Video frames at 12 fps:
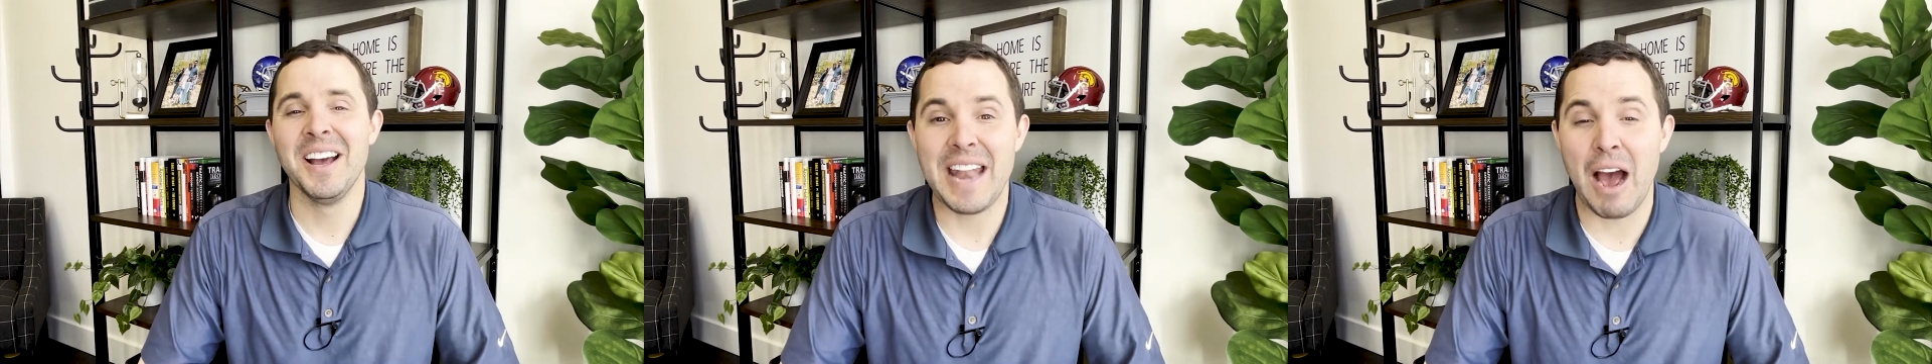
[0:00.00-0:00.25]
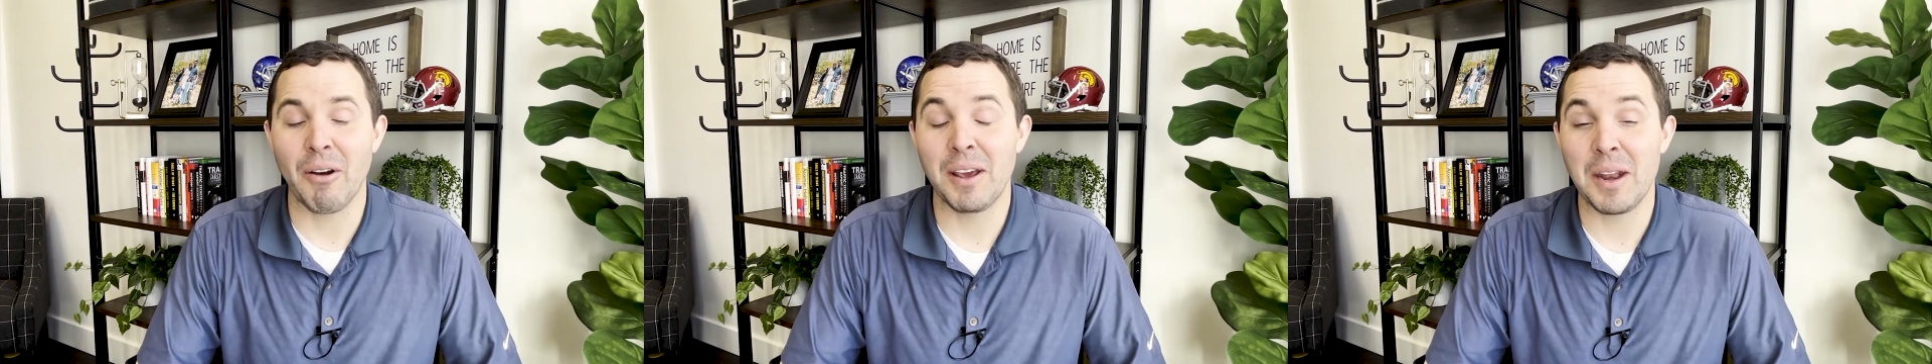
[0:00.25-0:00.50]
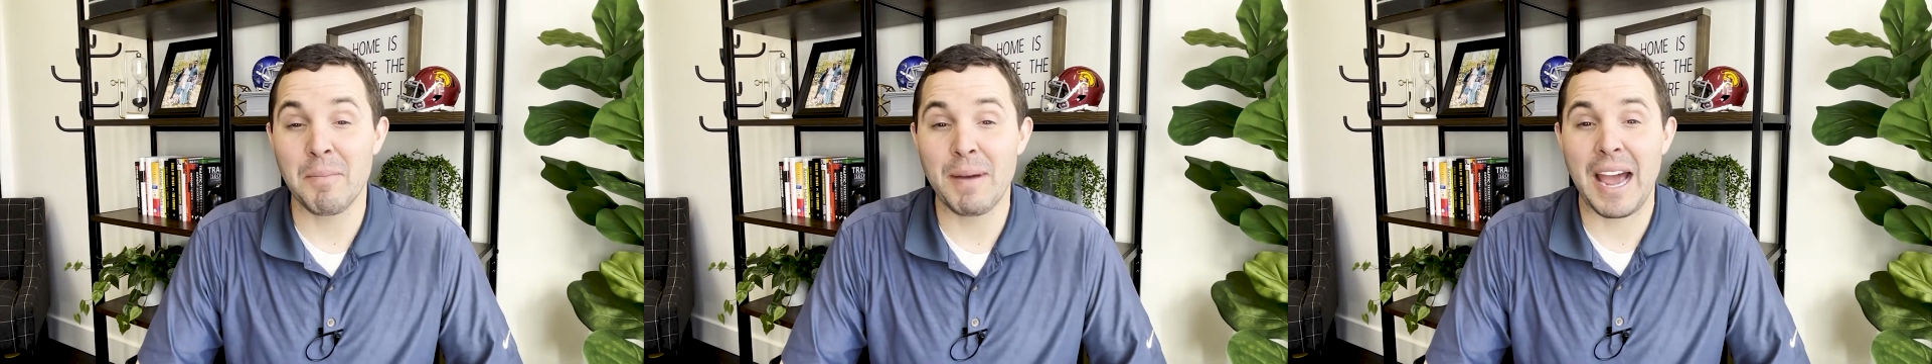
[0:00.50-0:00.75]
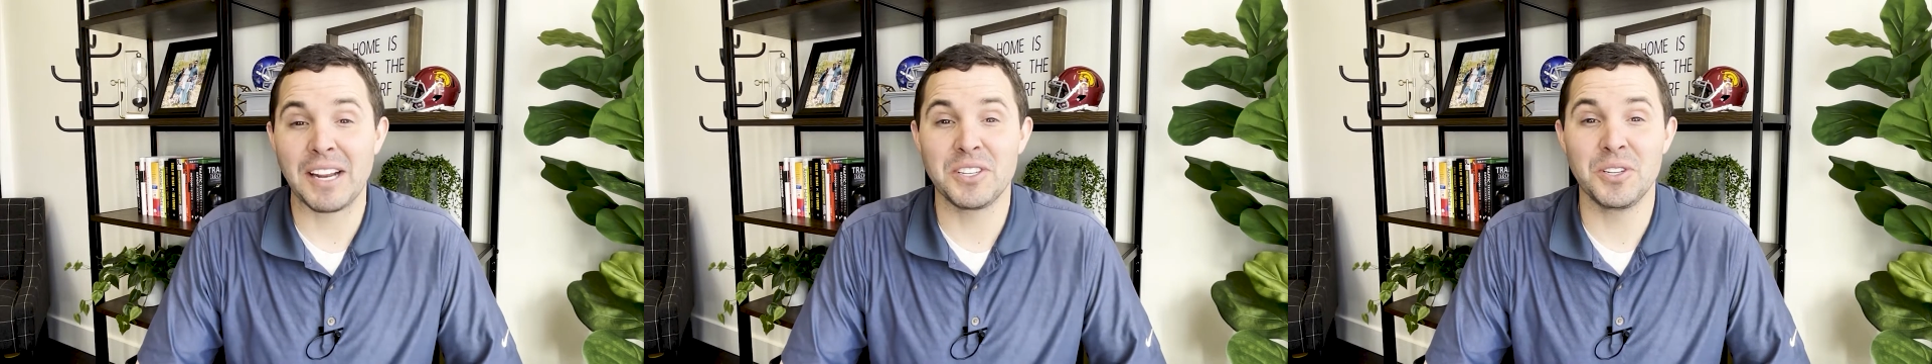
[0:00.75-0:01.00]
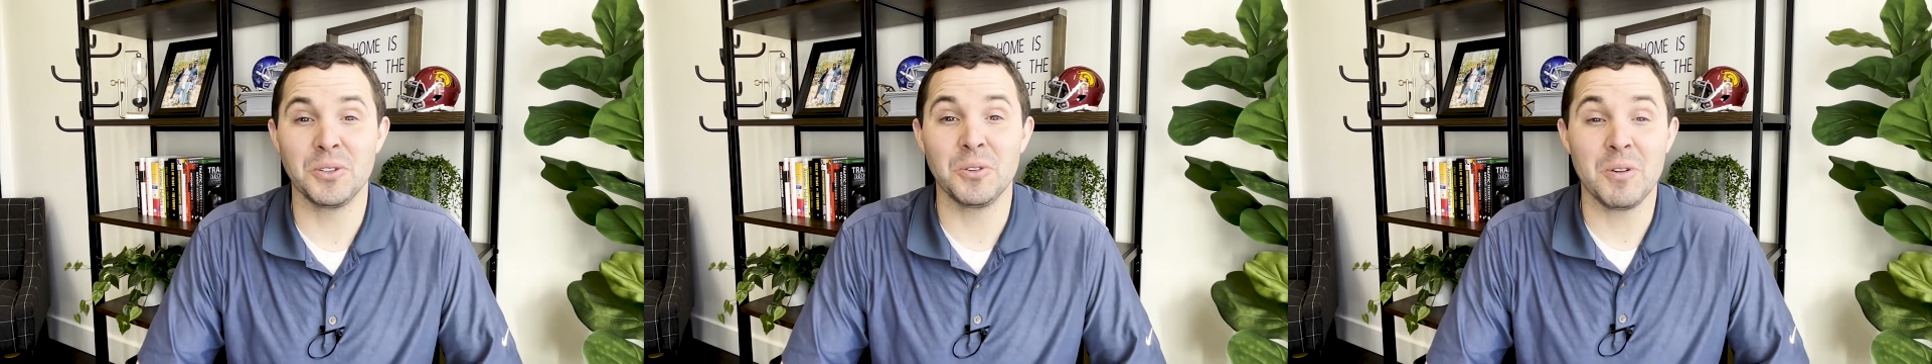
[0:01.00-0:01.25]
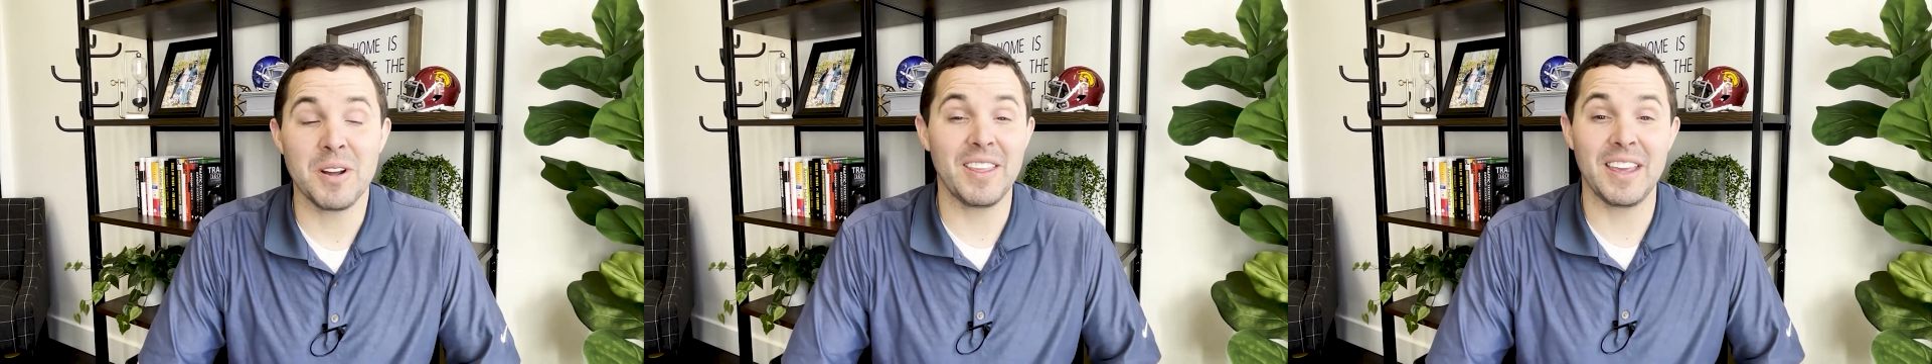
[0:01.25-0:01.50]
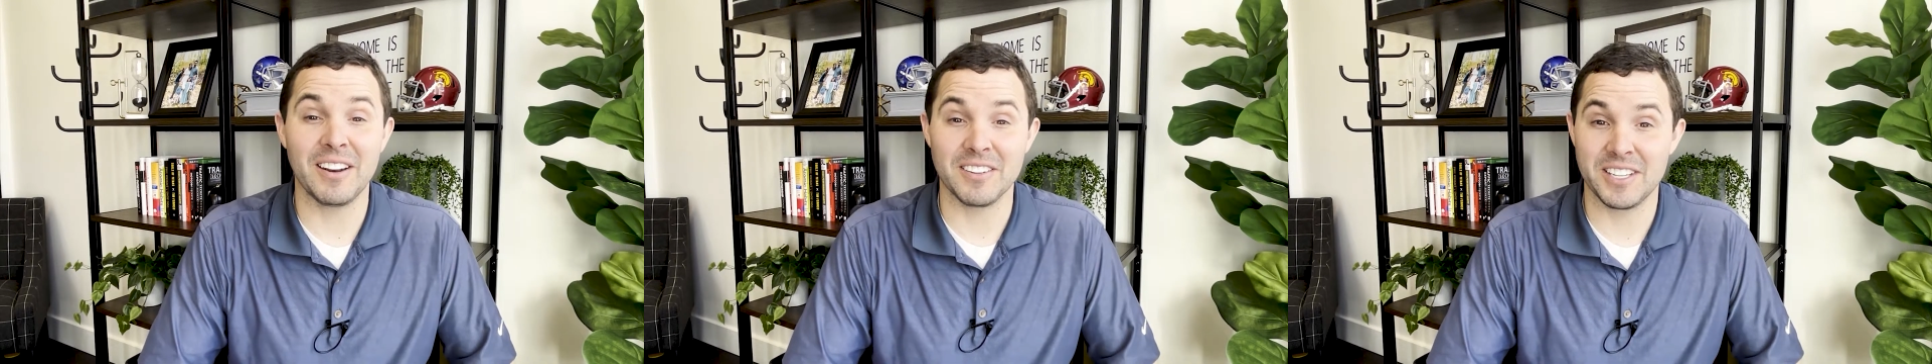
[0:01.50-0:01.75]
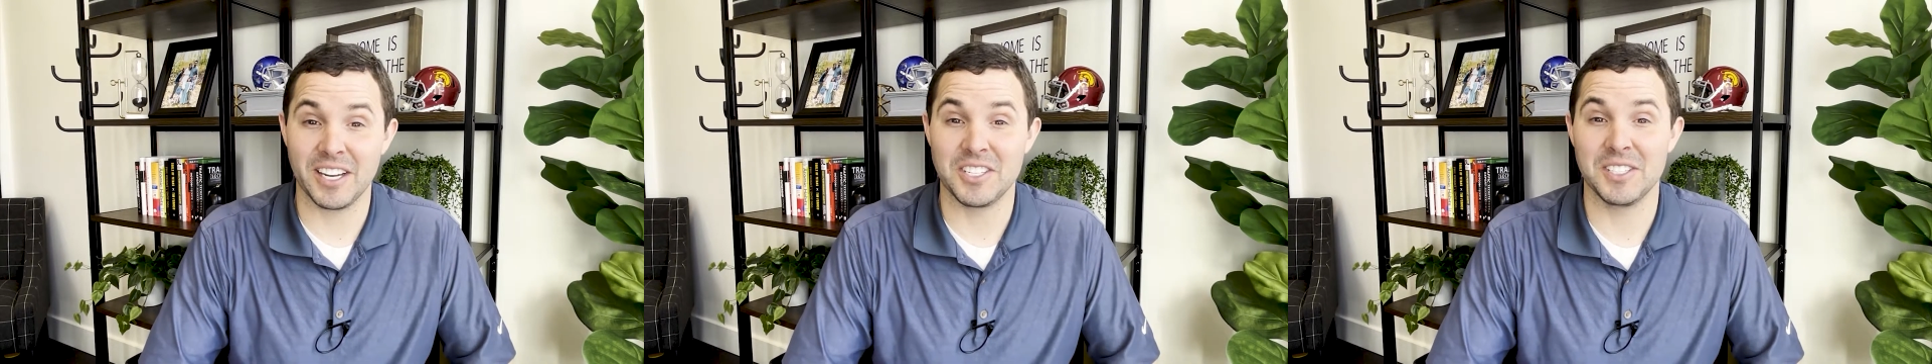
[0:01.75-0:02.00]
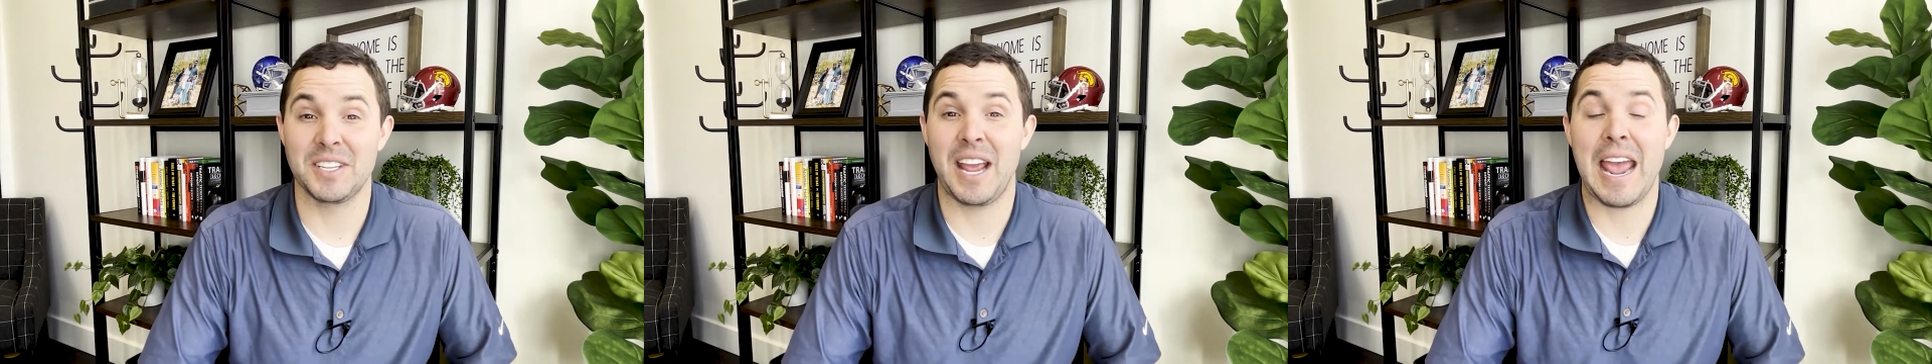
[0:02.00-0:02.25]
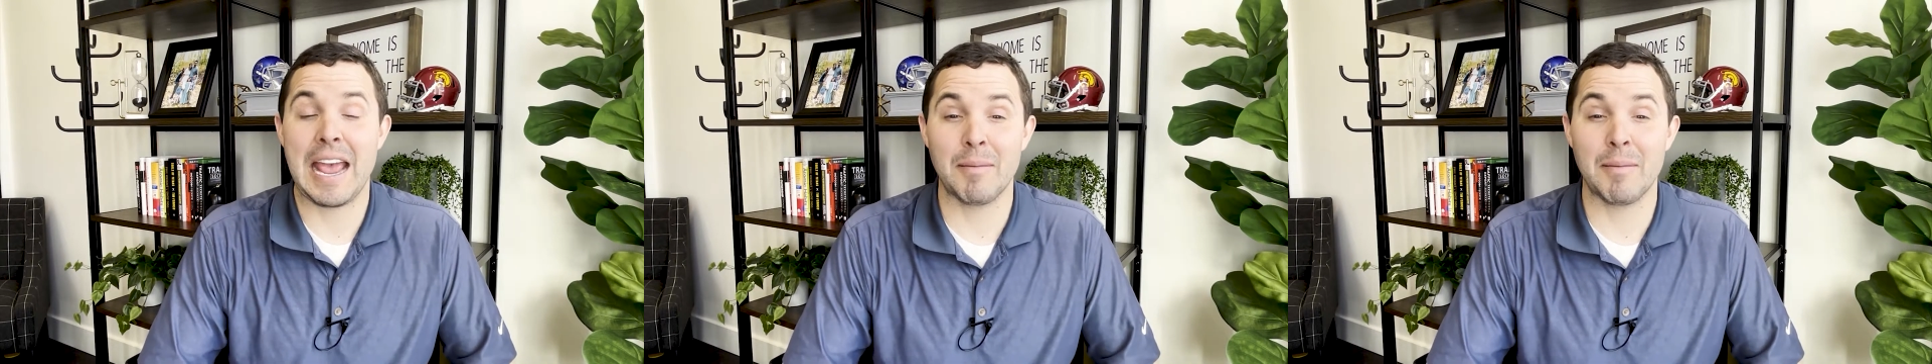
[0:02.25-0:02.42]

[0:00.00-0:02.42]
Now, getting back to the intersections.